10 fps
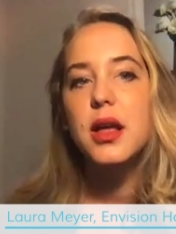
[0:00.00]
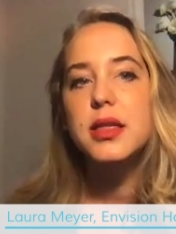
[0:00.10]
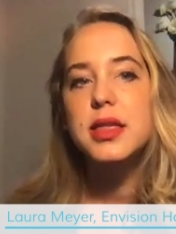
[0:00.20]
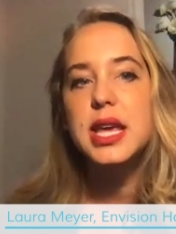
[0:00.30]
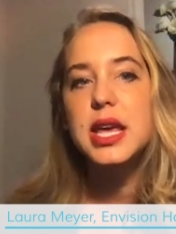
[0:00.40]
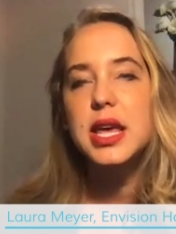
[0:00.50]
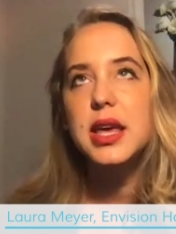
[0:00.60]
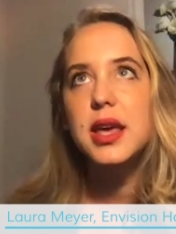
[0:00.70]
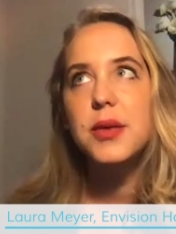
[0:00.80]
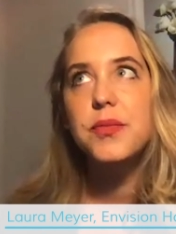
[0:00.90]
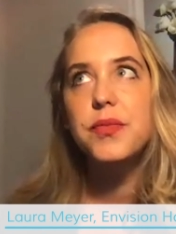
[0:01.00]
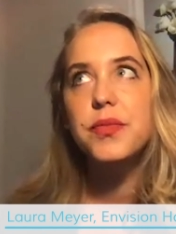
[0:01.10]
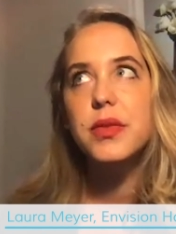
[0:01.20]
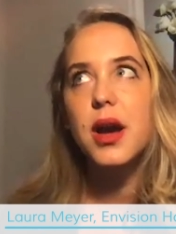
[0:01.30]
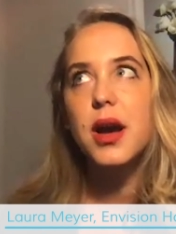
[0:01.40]
the,
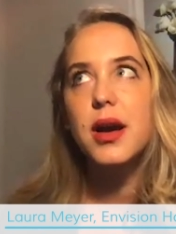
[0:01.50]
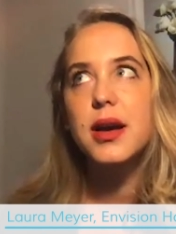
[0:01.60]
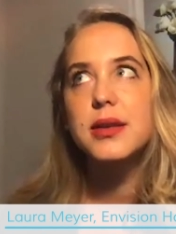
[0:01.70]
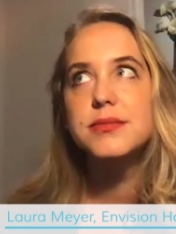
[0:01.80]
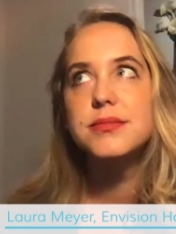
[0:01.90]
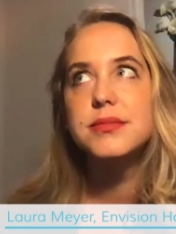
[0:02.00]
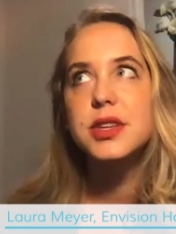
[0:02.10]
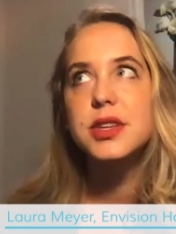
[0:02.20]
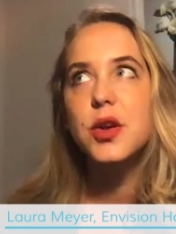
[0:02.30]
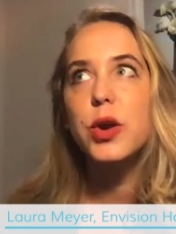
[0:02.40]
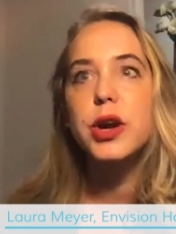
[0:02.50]
where